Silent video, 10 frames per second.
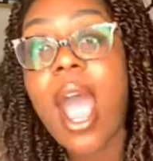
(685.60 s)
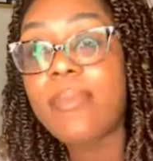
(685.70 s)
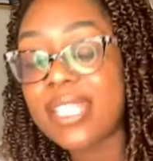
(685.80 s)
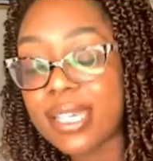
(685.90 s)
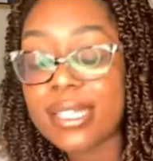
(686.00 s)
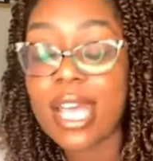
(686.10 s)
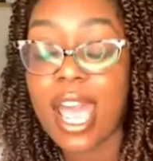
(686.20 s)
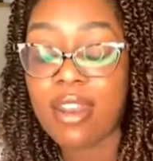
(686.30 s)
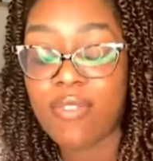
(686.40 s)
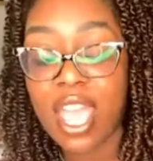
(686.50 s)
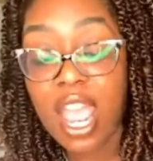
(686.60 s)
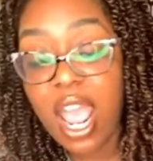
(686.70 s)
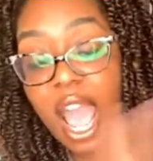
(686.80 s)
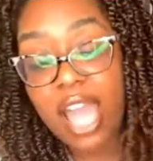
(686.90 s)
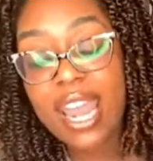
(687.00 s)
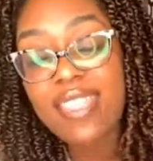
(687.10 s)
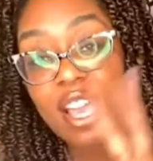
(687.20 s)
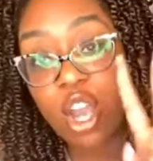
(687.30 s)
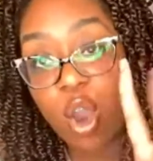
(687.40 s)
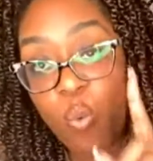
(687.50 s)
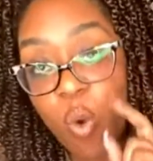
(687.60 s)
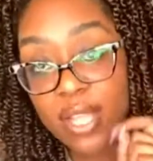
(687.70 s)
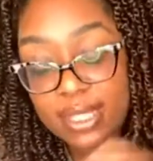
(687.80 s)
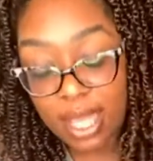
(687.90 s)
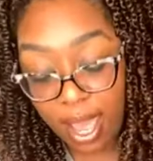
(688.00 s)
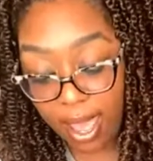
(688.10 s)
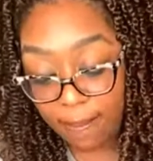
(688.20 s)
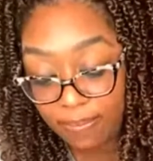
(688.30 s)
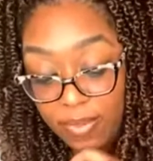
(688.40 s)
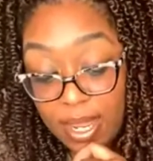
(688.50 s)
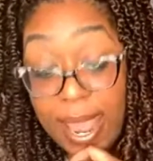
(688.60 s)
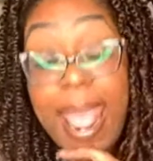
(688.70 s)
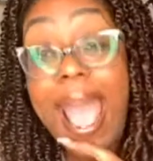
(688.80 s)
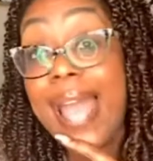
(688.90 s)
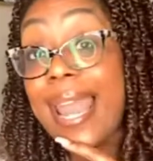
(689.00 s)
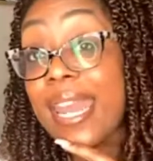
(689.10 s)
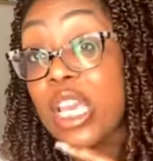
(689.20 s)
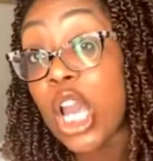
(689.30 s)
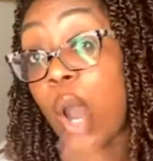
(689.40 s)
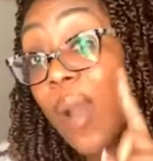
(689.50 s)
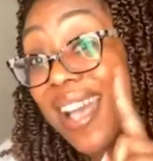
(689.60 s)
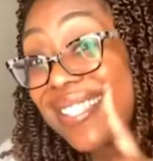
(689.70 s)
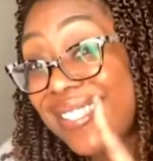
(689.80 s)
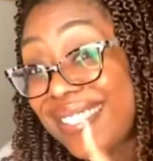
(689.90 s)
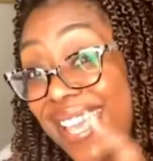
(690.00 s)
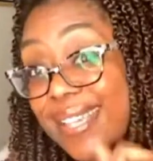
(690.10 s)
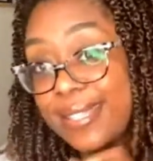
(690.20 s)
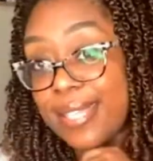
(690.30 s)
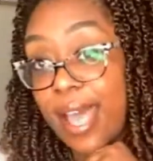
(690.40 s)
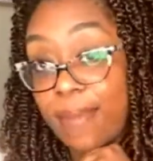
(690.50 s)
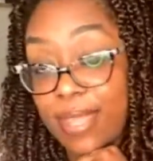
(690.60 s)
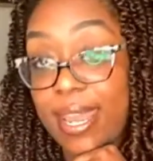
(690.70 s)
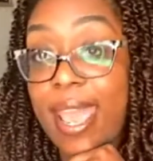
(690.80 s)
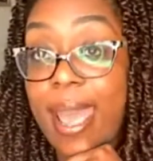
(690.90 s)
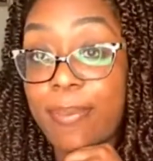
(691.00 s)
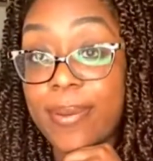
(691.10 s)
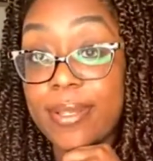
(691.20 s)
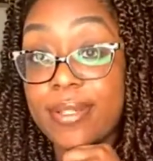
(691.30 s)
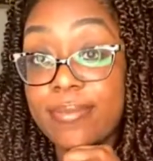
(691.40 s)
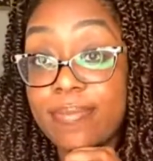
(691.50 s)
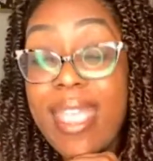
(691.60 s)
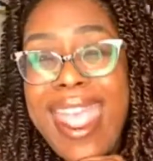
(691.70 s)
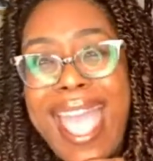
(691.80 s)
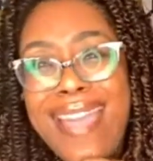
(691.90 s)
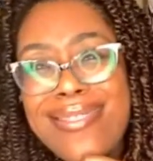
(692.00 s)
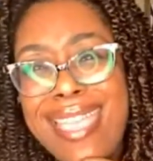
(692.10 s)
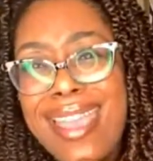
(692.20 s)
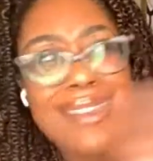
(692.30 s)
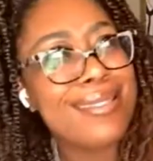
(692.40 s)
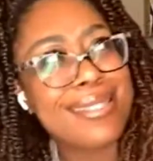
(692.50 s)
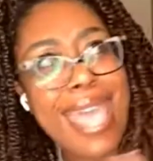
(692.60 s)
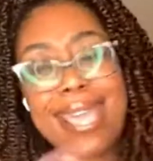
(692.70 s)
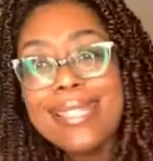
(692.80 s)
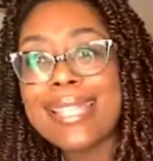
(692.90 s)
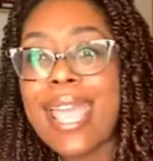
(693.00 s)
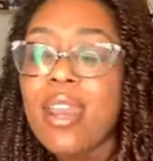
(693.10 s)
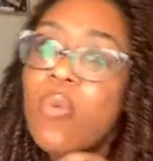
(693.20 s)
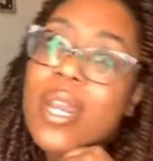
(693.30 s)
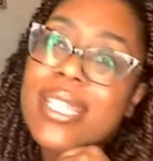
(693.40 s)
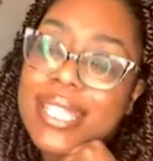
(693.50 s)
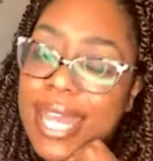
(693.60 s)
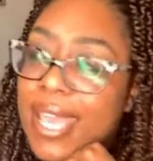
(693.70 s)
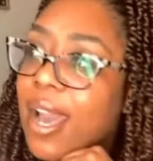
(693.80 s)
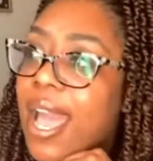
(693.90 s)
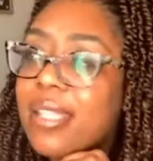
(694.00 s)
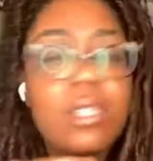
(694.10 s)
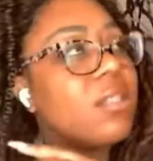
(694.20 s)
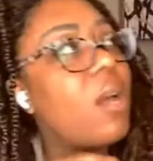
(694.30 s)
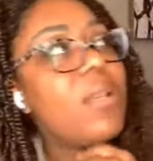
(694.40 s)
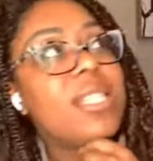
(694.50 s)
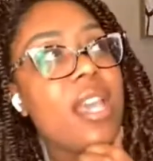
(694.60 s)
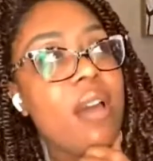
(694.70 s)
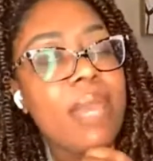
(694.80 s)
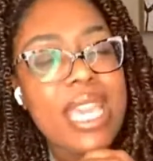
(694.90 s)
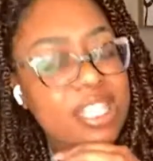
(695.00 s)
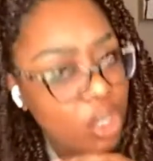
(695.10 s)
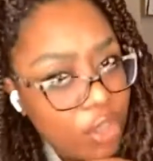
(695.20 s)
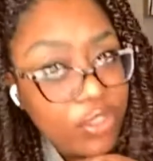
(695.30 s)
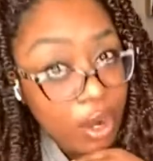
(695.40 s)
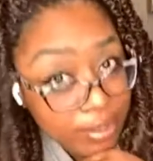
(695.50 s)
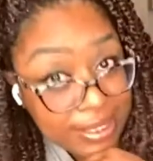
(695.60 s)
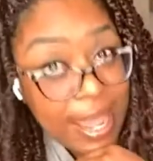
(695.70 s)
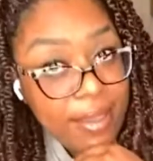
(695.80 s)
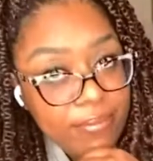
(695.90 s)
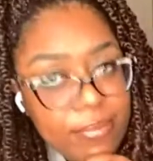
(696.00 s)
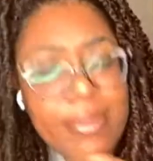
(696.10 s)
I'm sick and tired of it. I let that go one time. I let it go a second time that it happened. And then days later, what is today, guys? Someone tell me, is it not Thursday?